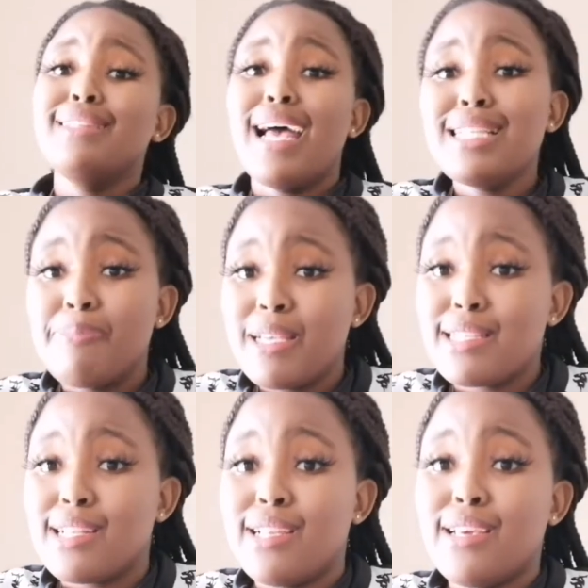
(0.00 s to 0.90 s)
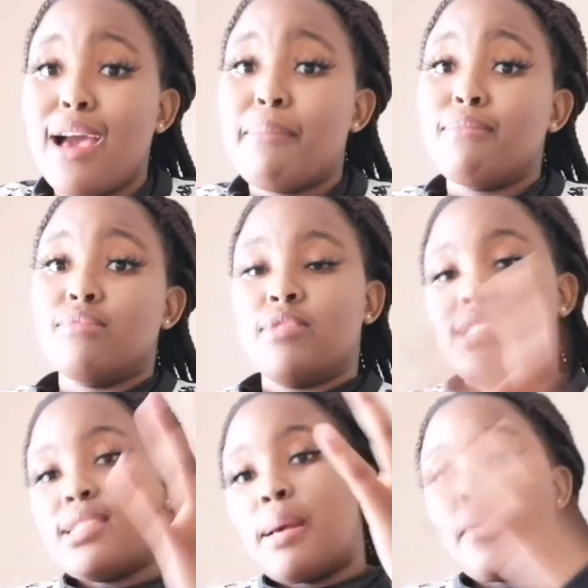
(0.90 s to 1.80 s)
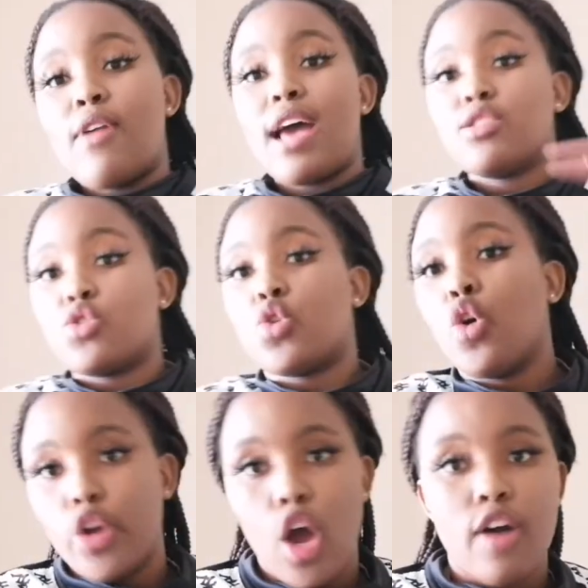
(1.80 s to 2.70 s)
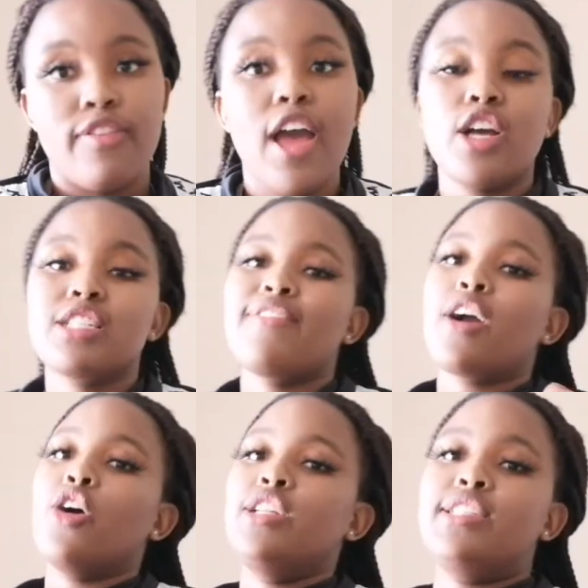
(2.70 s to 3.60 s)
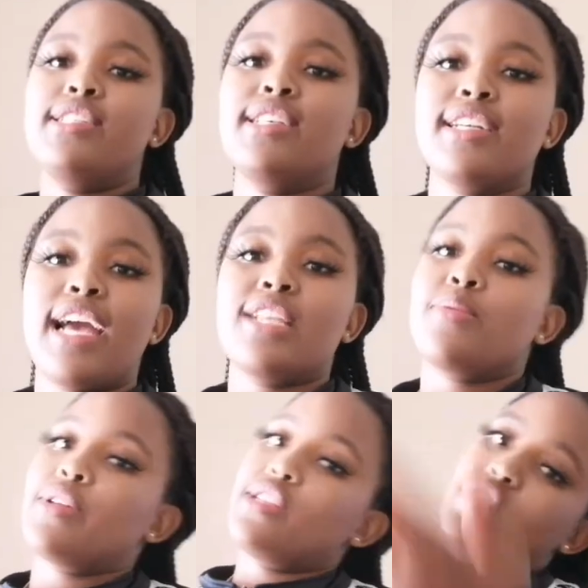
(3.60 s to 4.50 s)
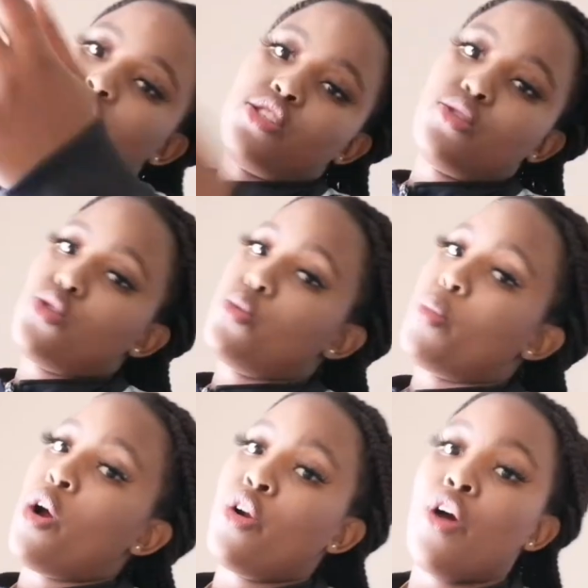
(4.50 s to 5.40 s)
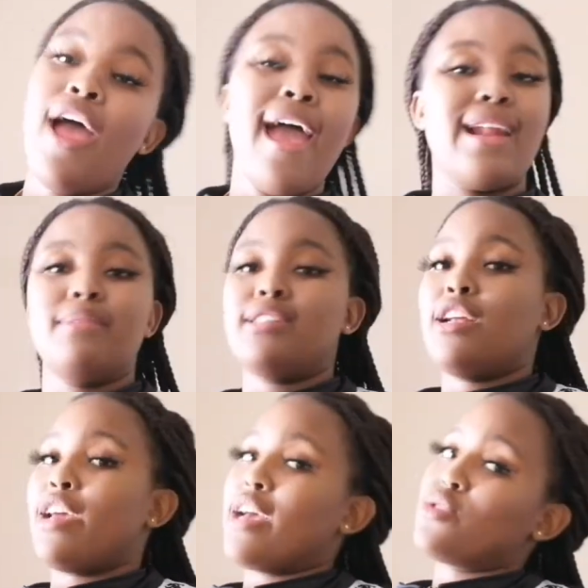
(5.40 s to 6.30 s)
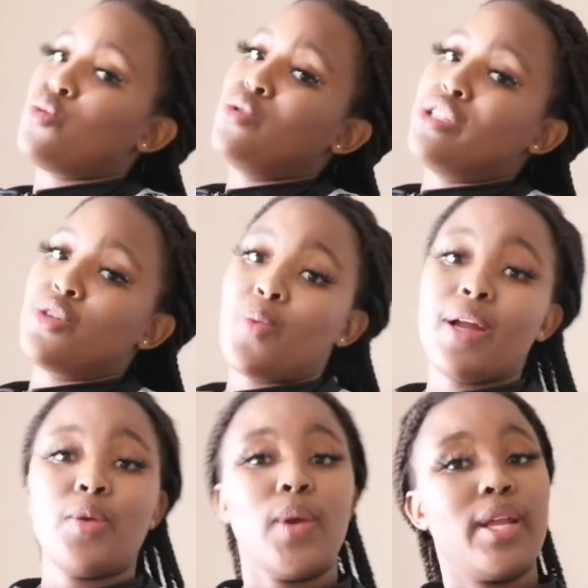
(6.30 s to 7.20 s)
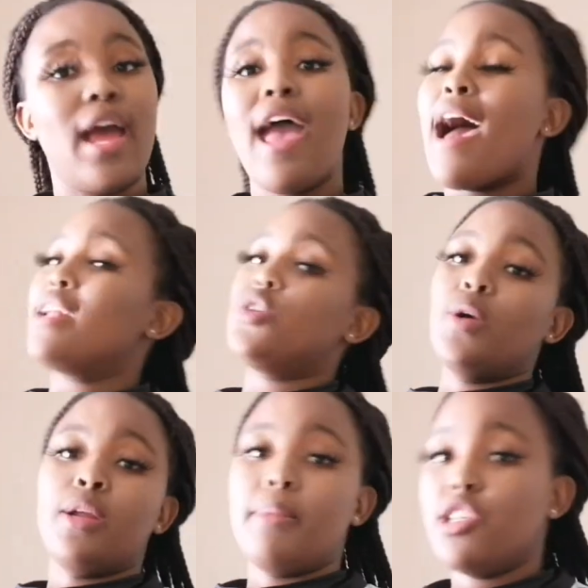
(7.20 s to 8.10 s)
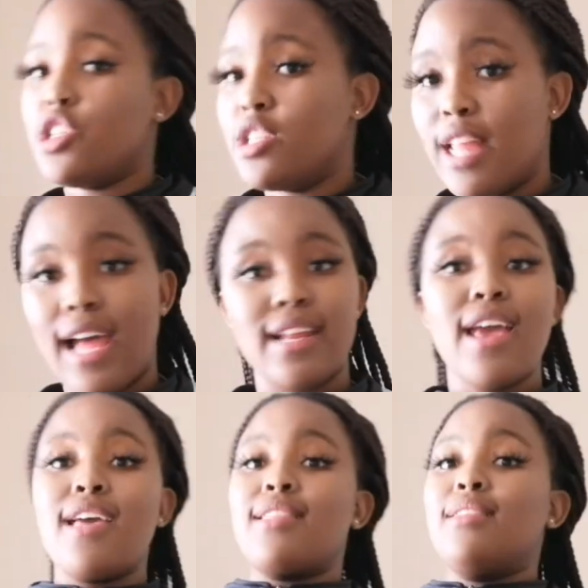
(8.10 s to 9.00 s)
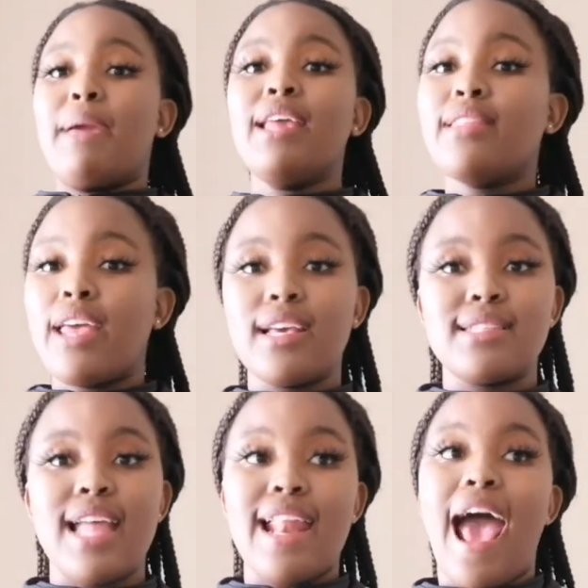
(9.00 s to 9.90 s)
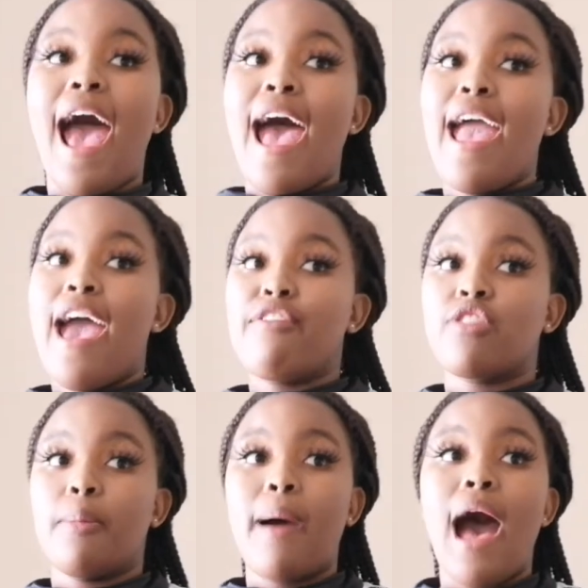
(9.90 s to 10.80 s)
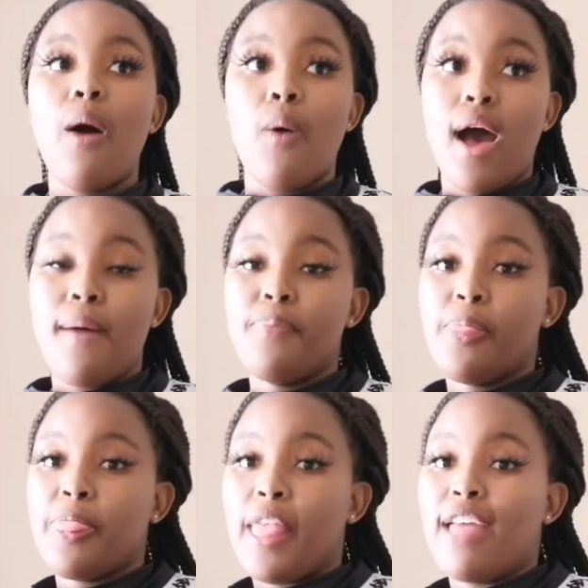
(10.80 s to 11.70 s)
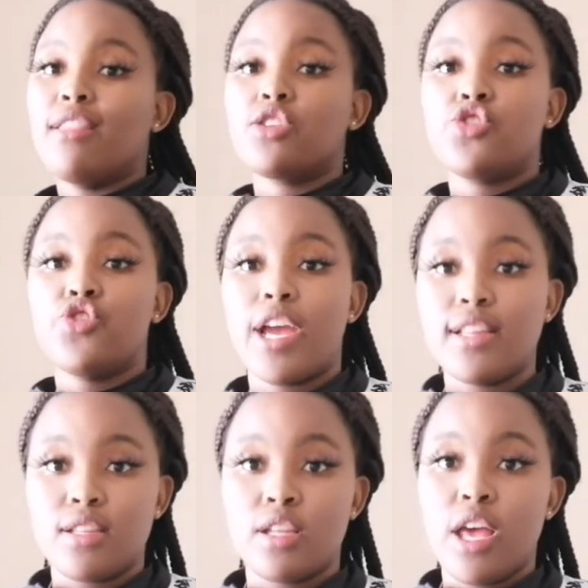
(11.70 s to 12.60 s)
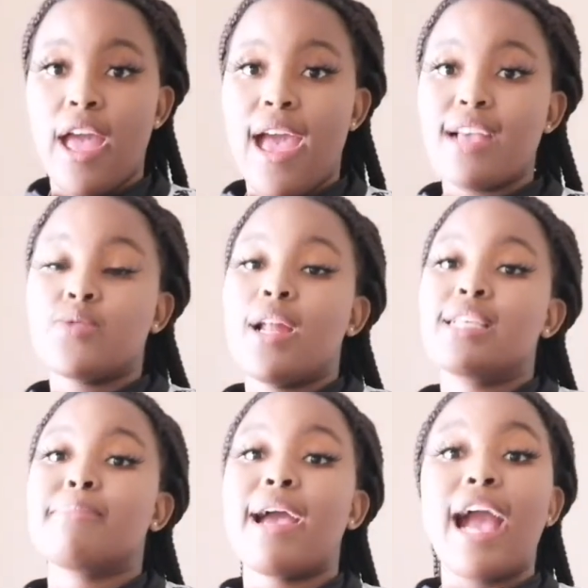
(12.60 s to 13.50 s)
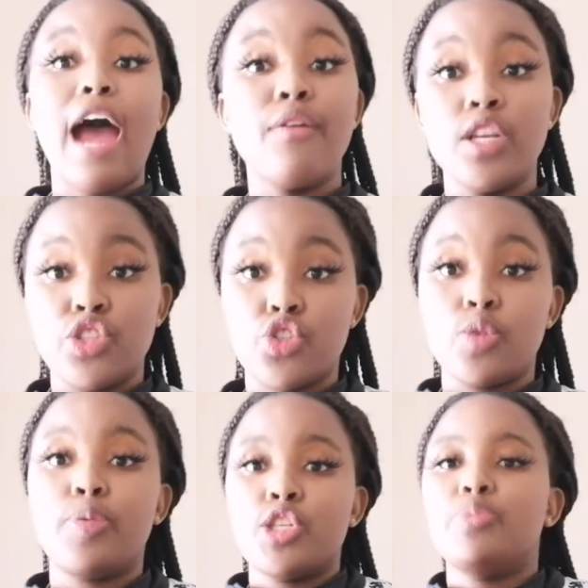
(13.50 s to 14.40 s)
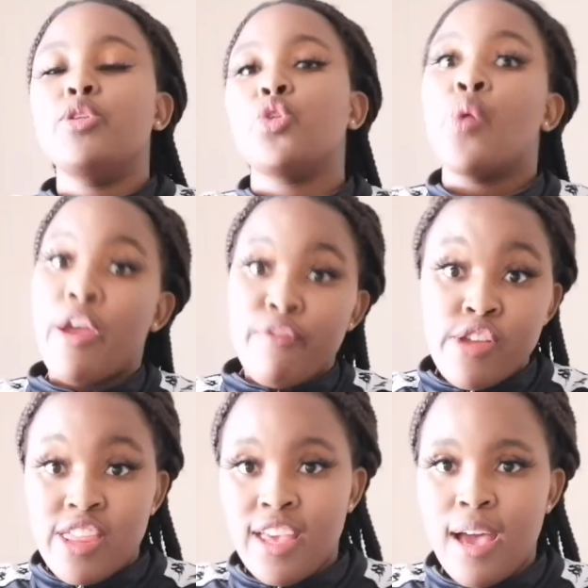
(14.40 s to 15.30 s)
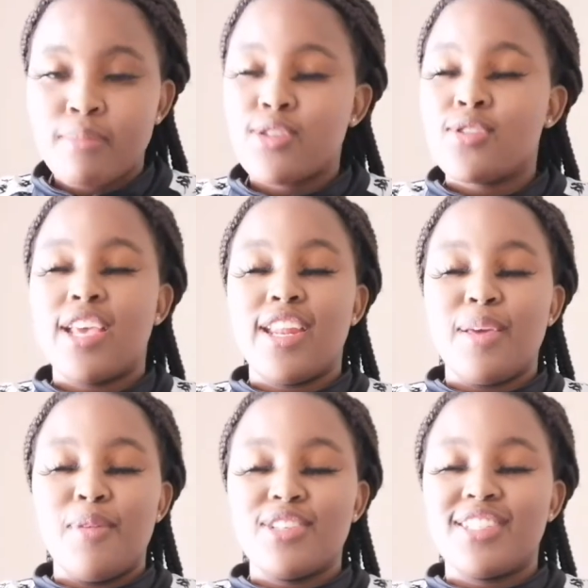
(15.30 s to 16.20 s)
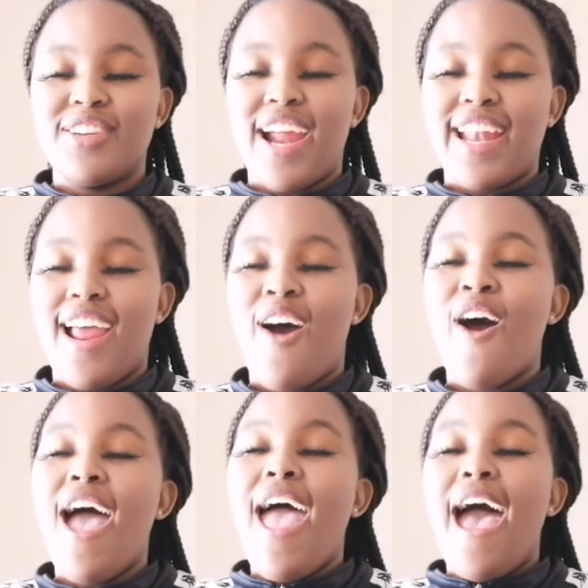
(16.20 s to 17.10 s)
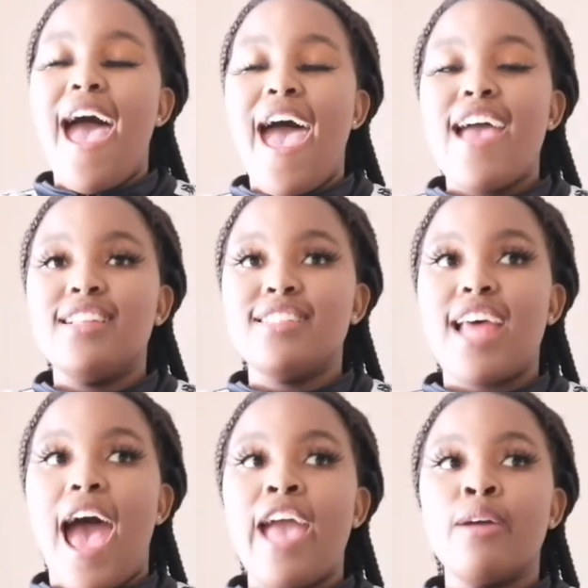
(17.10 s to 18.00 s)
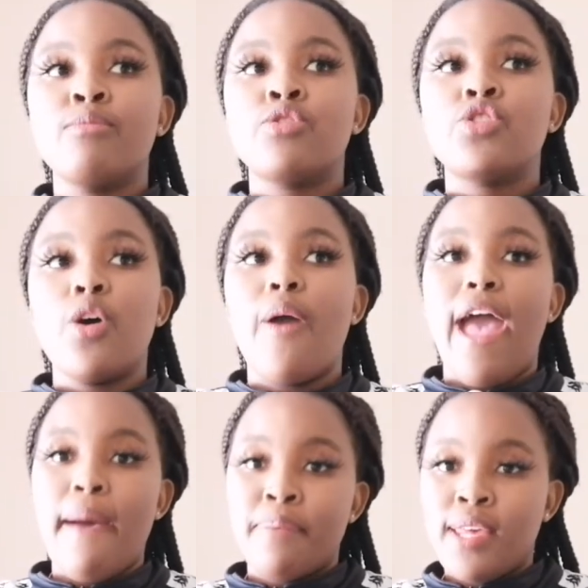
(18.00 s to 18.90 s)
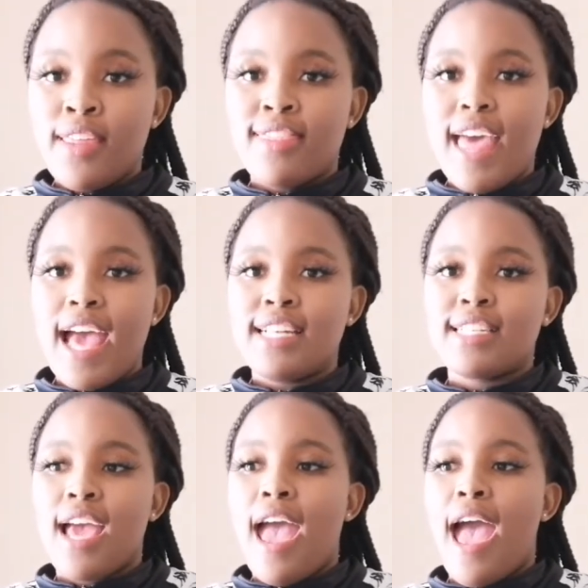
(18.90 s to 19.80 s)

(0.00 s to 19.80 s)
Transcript: that's basically um summarized story of because if I go in detail, guys, we're gonna sit until tomorrow and I'm gonna tell you guys who did what when. I don't wanna mention that. The main thing is that I have the power and the strength as well as my courage to push me through everything. I'm just getting emotional right now. And I am so happy that